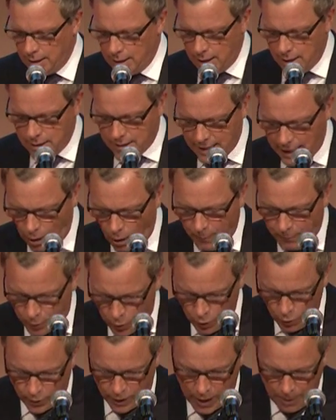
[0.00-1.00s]
to help
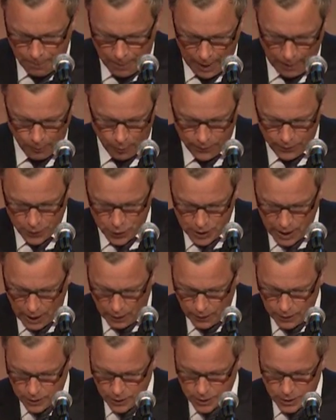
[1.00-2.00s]
you keep up with the
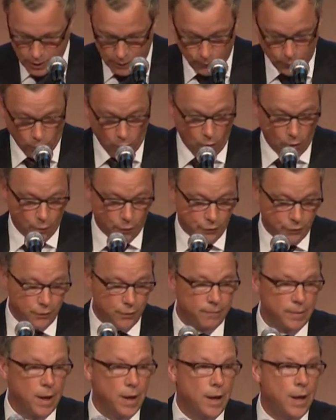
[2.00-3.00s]
challenges of growth.
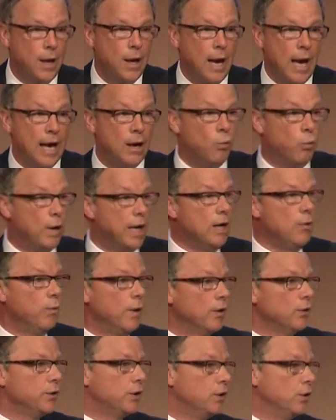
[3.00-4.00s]
And we
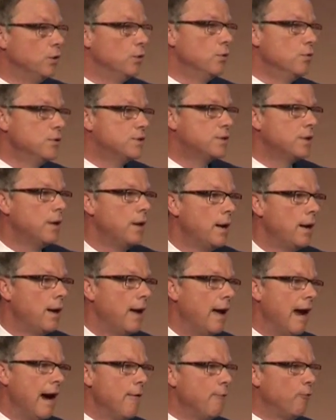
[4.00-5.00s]
will use
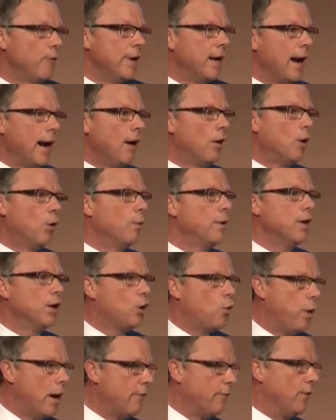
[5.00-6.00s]
every arrow in the
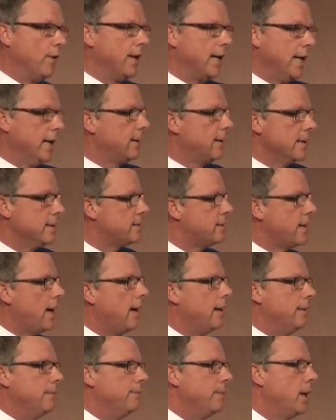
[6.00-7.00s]
quiver to get this
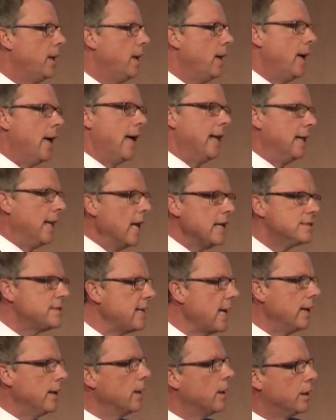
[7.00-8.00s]
done. And yes,
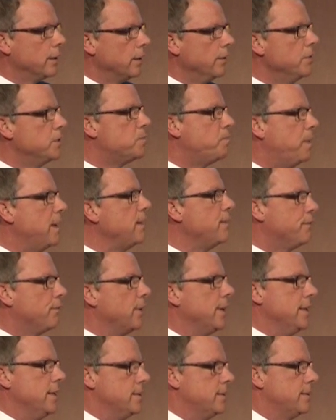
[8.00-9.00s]
that includes
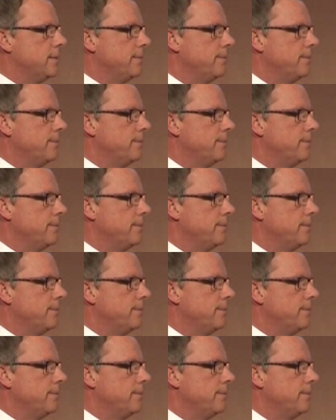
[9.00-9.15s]
P3s.